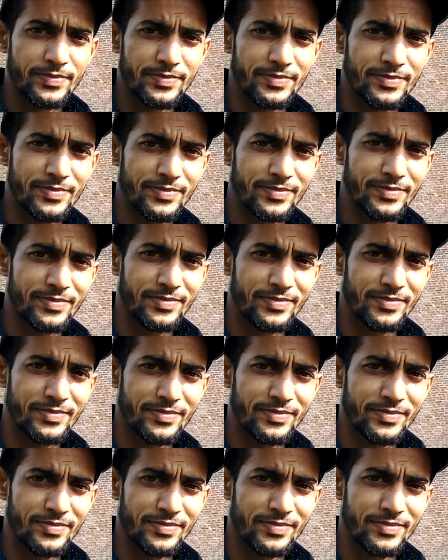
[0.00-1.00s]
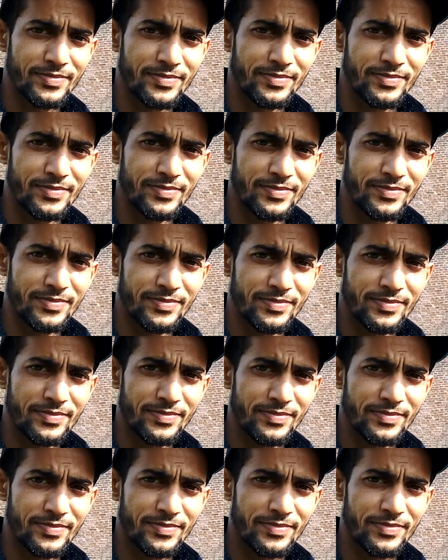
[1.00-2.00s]

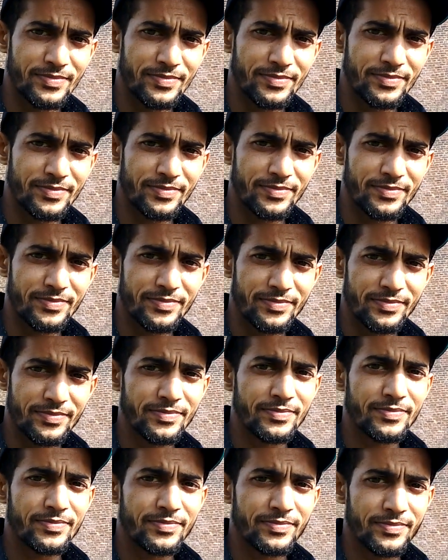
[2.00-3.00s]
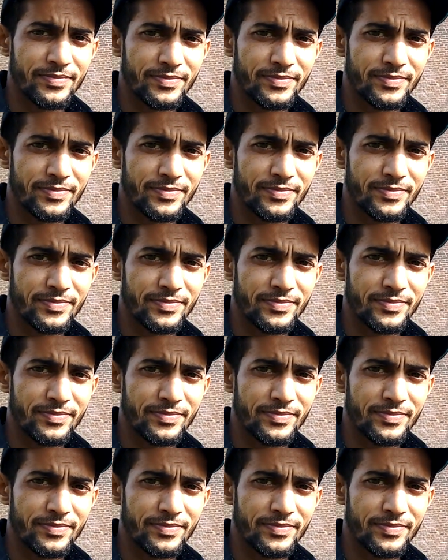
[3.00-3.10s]
(not speaking)